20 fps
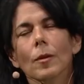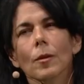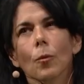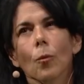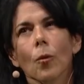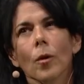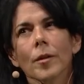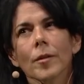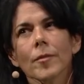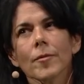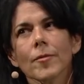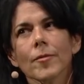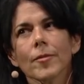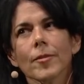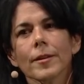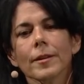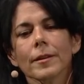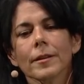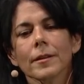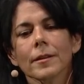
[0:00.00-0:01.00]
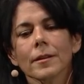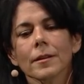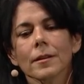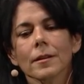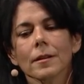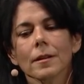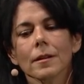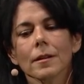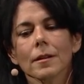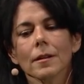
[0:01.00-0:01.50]
one of the,
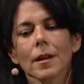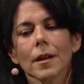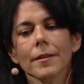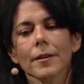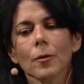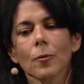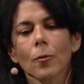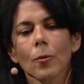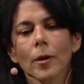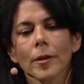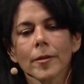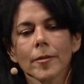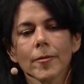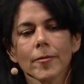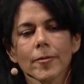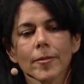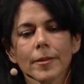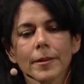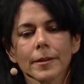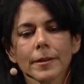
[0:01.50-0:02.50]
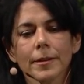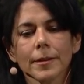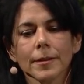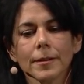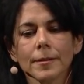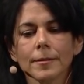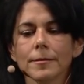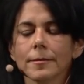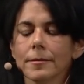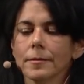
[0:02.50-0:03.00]
I think one of
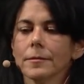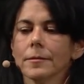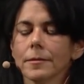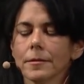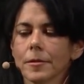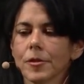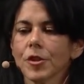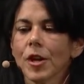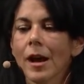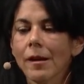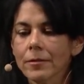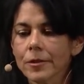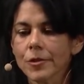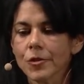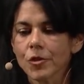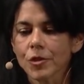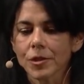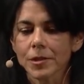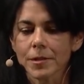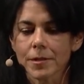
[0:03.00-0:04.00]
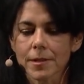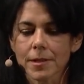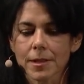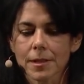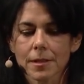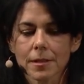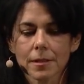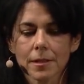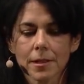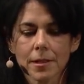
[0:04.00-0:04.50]
the
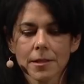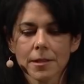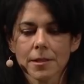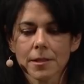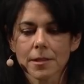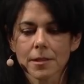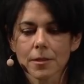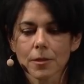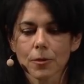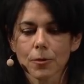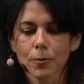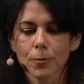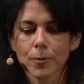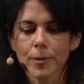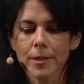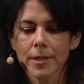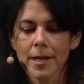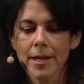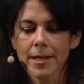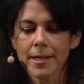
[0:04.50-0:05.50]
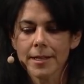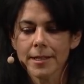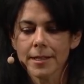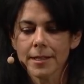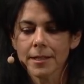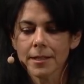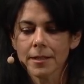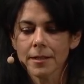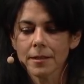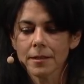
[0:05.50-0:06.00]
challenges is
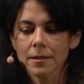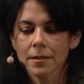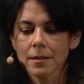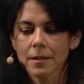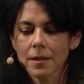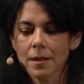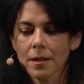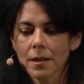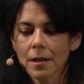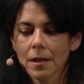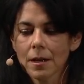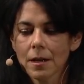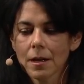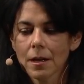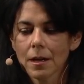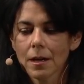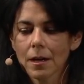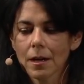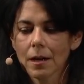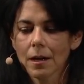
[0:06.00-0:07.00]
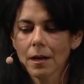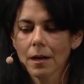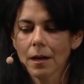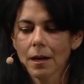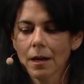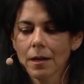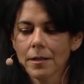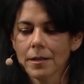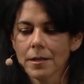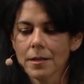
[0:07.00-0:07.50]
creating
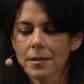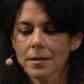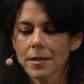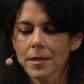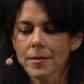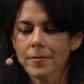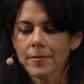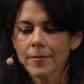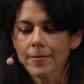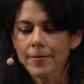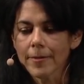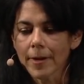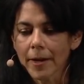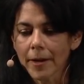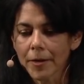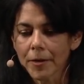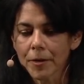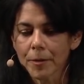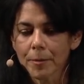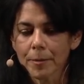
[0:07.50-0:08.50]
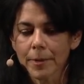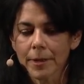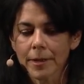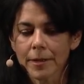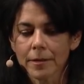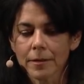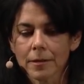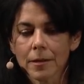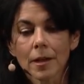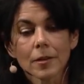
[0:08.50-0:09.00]
an
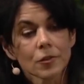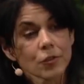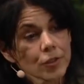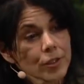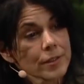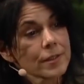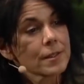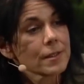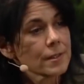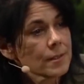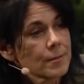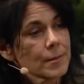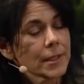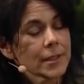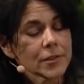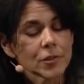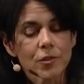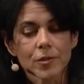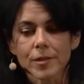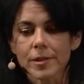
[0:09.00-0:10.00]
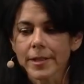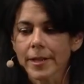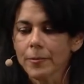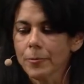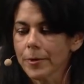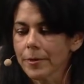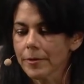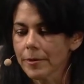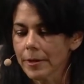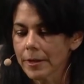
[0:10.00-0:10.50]
environment, not just, I mean, as you said
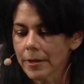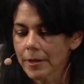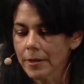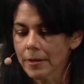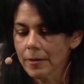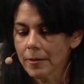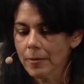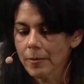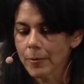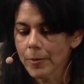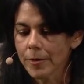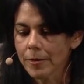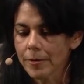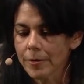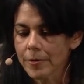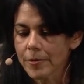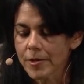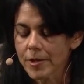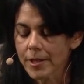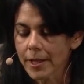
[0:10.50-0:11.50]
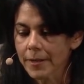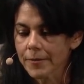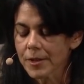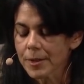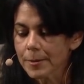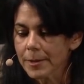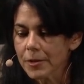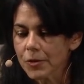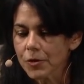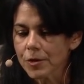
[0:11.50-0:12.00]
with, the, with your staff
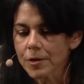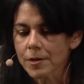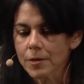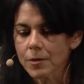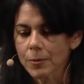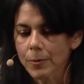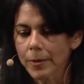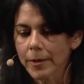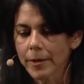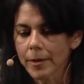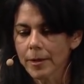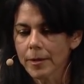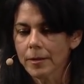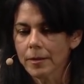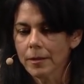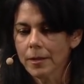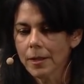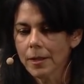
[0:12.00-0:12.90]
speeches, where